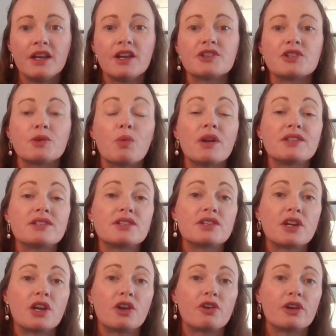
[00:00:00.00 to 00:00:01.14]
So once the
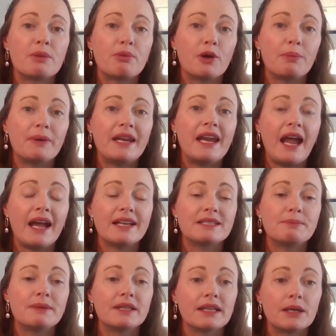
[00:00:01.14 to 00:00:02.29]
security property has
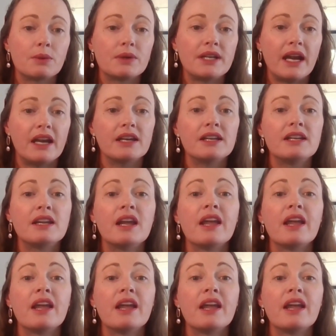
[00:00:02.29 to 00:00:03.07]
been liquidated,